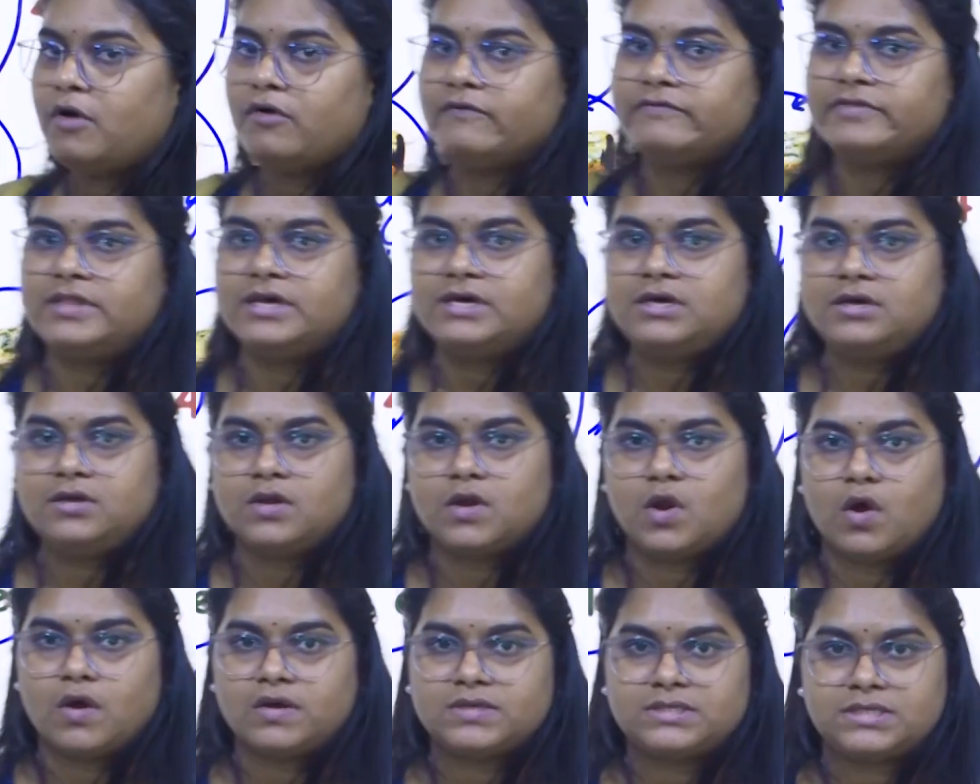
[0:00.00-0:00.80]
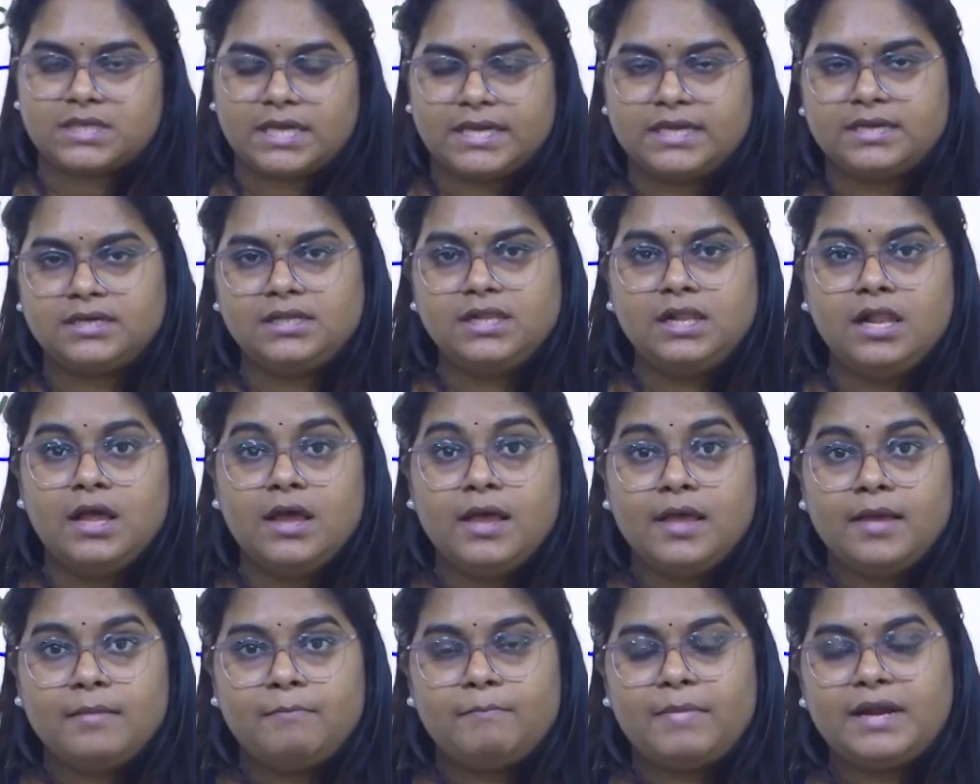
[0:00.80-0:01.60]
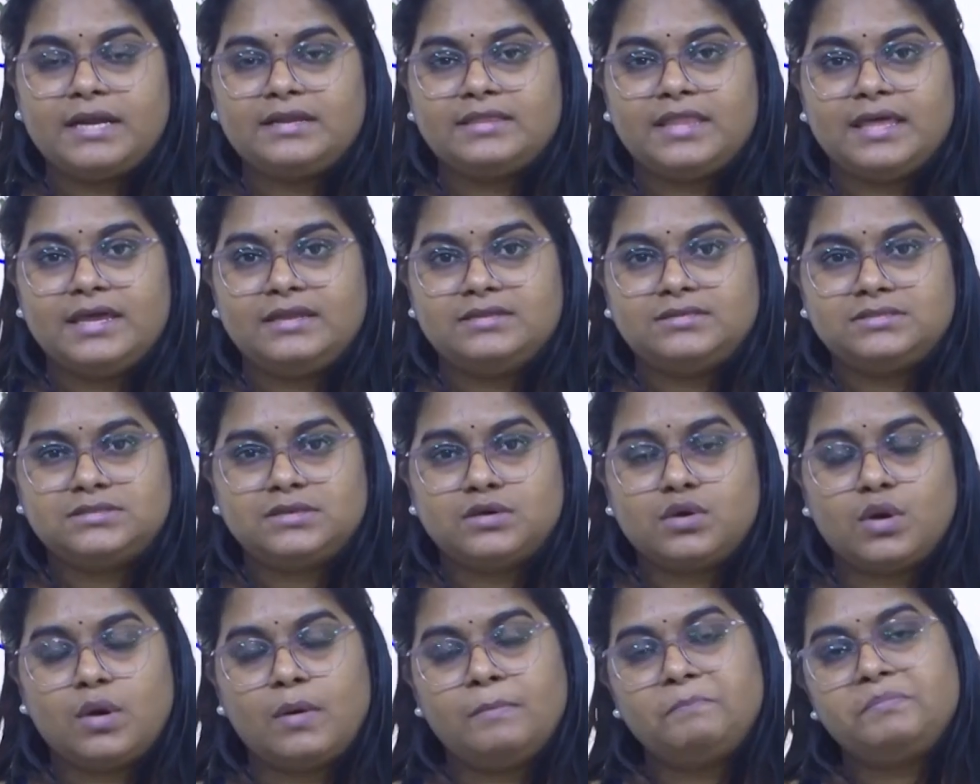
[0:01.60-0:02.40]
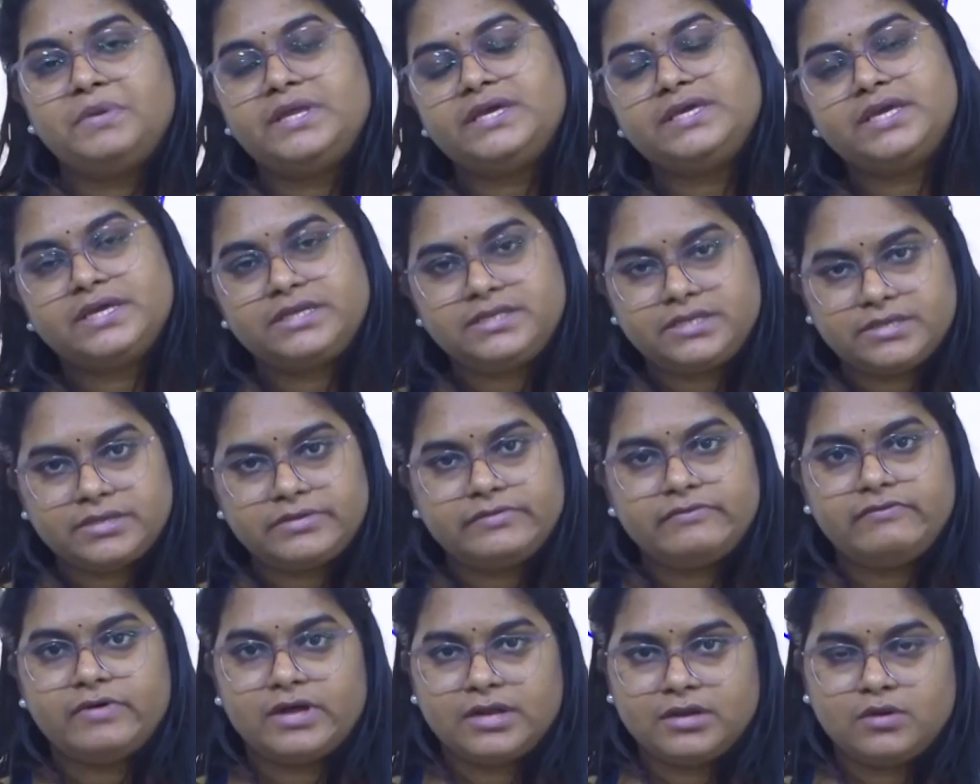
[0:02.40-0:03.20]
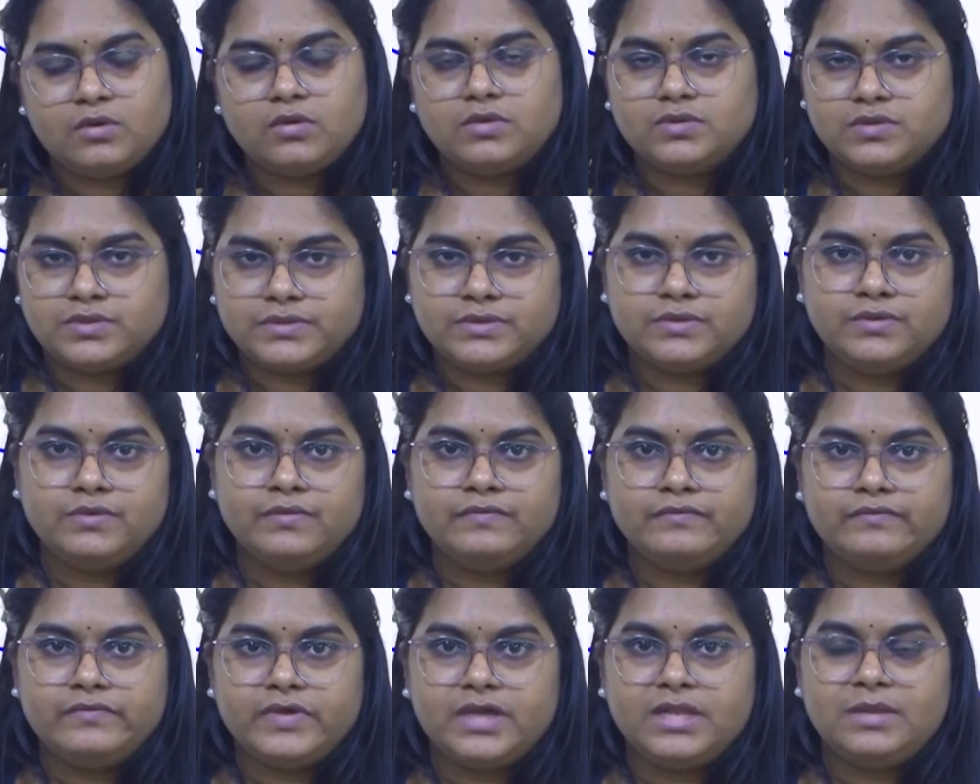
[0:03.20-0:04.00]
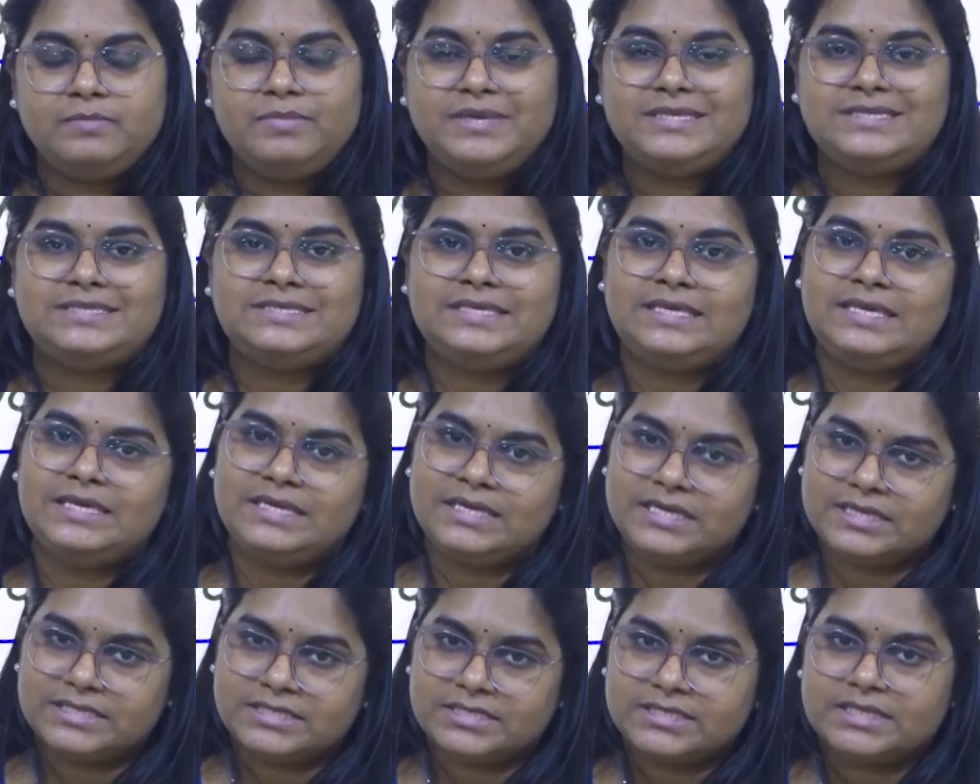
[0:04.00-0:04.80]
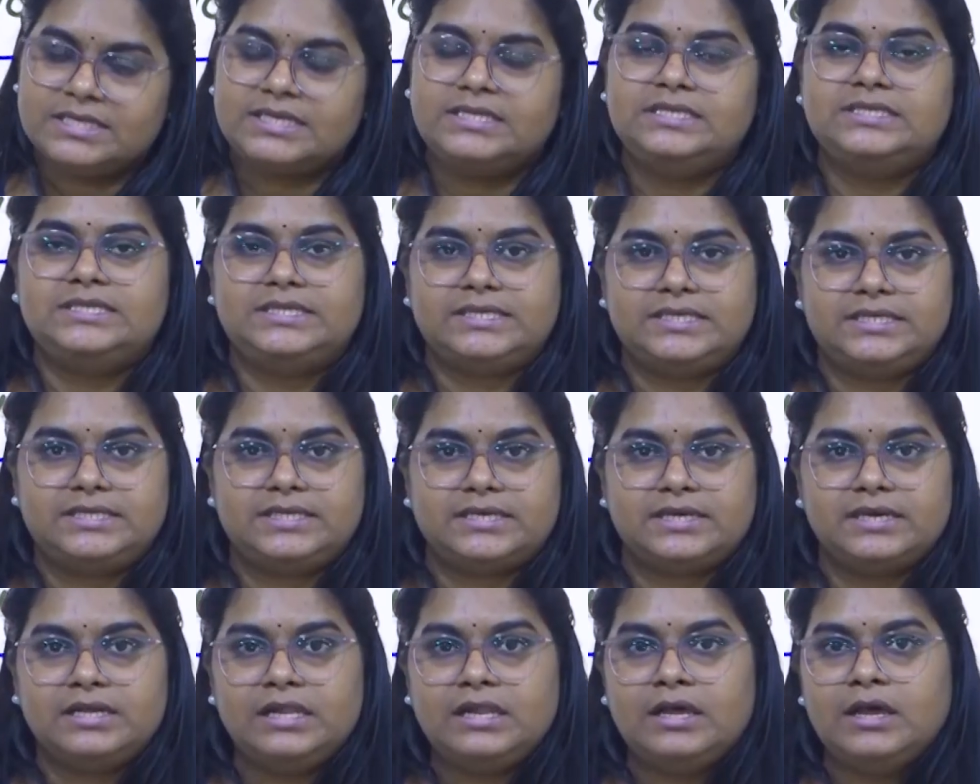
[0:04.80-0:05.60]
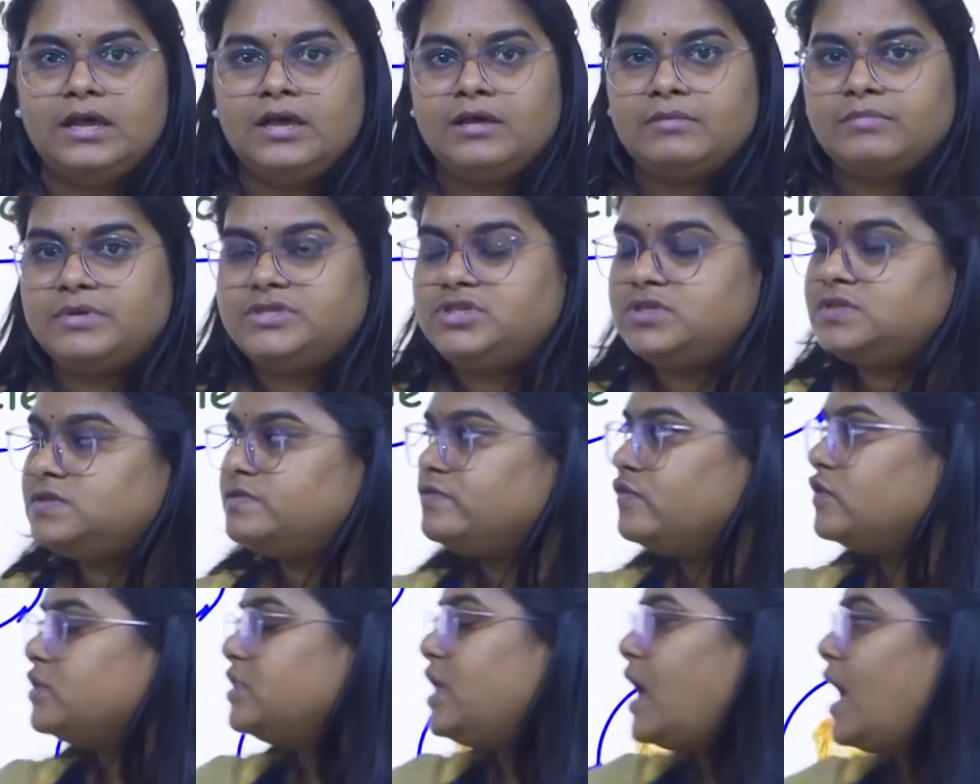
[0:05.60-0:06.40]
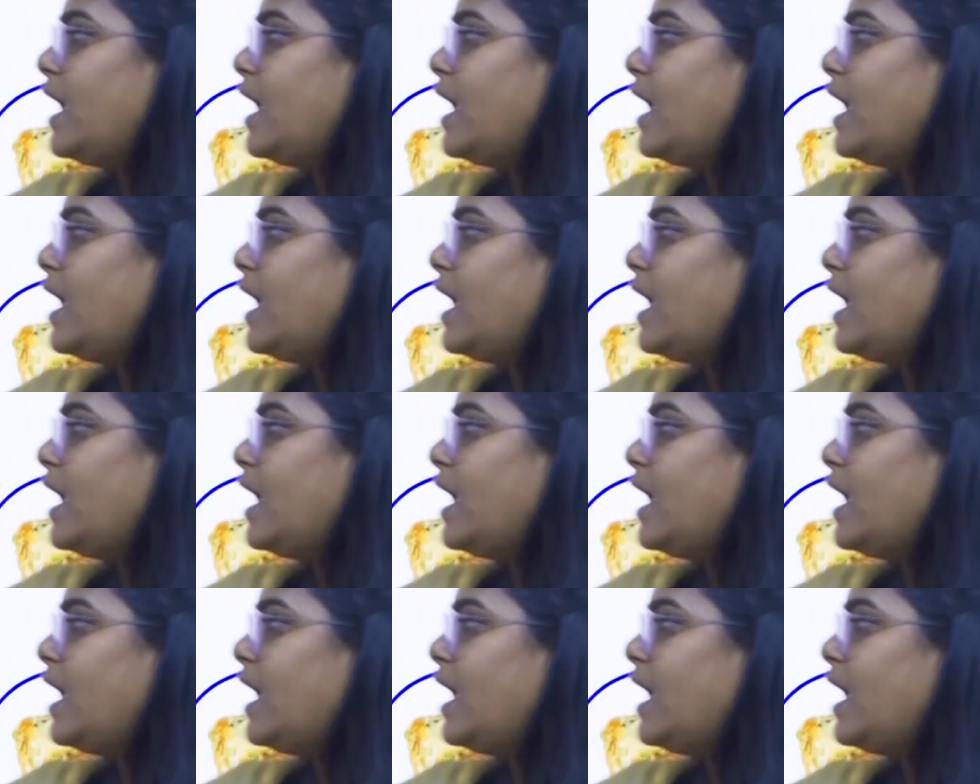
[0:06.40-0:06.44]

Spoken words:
of the rock cycle, but there is a complicated one also. We'll be seeing it in detail. But just for the